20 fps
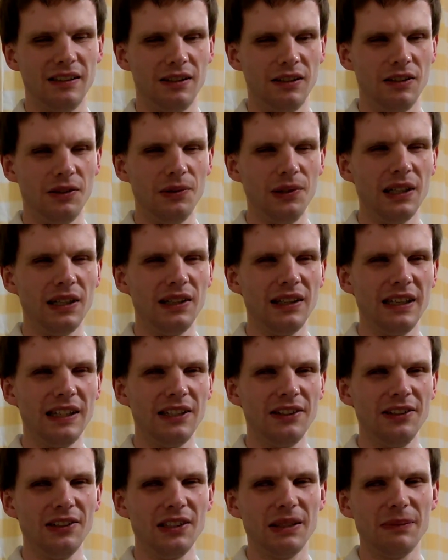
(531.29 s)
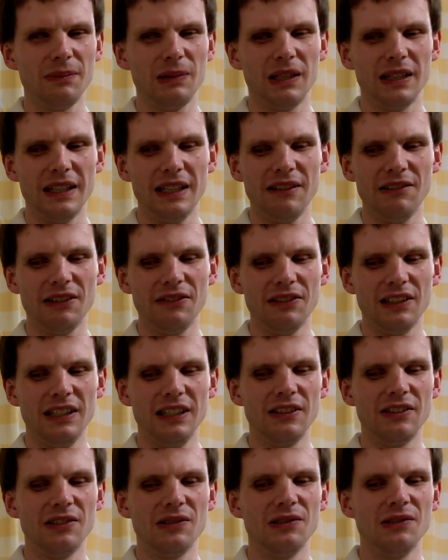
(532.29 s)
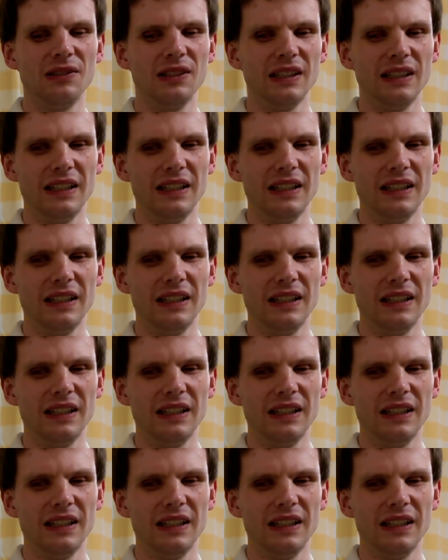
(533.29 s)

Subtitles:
although they do supply you with a little